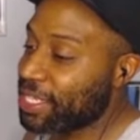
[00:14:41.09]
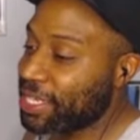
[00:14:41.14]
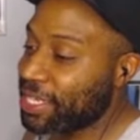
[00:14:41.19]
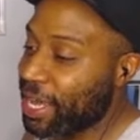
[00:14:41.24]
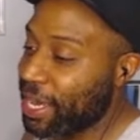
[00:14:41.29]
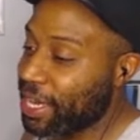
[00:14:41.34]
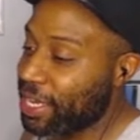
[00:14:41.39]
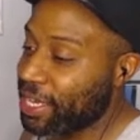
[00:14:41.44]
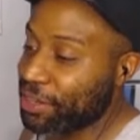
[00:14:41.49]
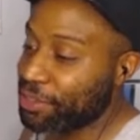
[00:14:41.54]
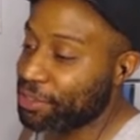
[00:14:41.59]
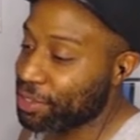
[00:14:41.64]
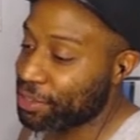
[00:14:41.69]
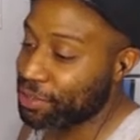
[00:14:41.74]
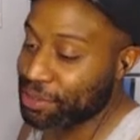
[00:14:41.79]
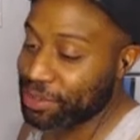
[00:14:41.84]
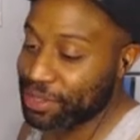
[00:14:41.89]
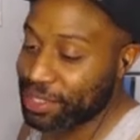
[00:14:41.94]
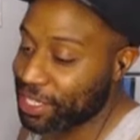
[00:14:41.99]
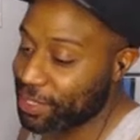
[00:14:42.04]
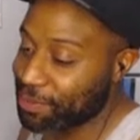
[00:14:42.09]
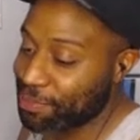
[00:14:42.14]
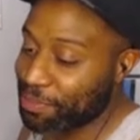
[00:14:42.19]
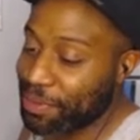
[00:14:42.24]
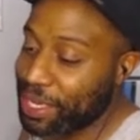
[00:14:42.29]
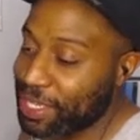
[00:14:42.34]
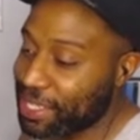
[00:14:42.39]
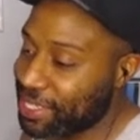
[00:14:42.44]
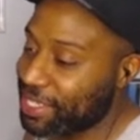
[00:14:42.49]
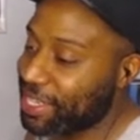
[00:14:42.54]
they're like, yo, dude, as
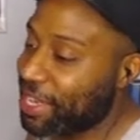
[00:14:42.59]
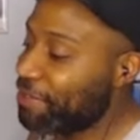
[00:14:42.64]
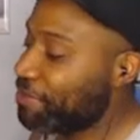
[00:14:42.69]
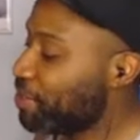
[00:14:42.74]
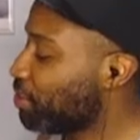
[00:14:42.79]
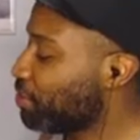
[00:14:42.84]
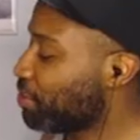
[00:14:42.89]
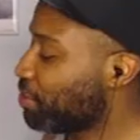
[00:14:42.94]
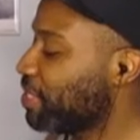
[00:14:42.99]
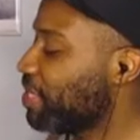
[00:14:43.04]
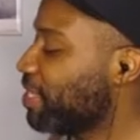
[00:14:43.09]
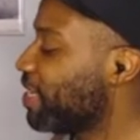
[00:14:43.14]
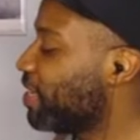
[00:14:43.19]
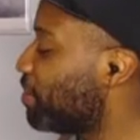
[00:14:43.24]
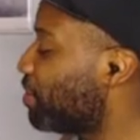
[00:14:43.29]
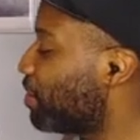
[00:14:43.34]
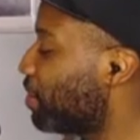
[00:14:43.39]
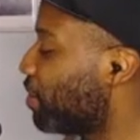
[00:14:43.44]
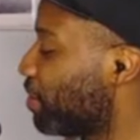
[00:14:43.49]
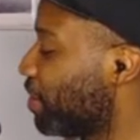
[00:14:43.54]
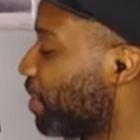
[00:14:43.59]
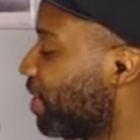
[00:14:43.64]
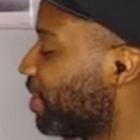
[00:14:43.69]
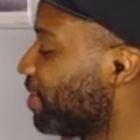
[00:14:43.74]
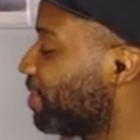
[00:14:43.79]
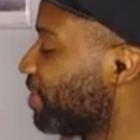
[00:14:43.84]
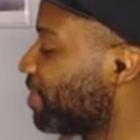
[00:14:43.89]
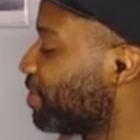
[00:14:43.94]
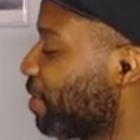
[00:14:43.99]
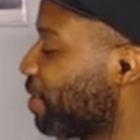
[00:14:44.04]
much stuff as you can get on all
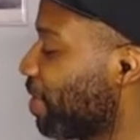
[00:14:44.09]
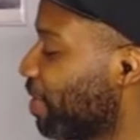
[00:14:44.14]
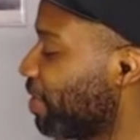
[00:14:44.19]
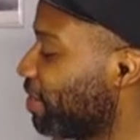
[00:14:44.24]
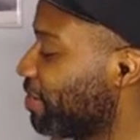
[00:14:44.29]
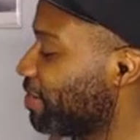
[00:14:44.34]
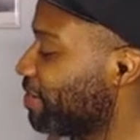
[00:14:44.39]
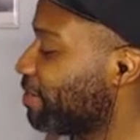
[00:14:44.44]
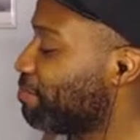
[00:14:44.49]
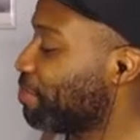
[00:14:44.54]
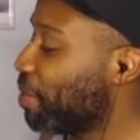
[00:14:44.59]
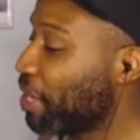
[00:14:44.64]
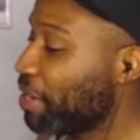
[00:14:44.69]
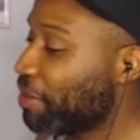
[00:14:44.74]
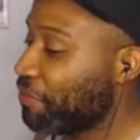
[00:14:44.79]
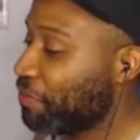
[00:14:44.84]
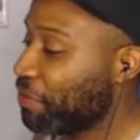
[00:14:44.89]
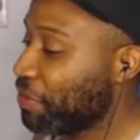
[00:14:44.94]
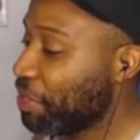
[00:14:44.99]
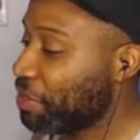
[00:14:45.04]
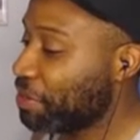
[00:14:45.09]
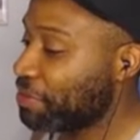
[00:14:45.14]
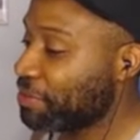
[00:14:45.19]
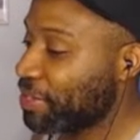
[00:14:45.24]
ages, man, the better for you.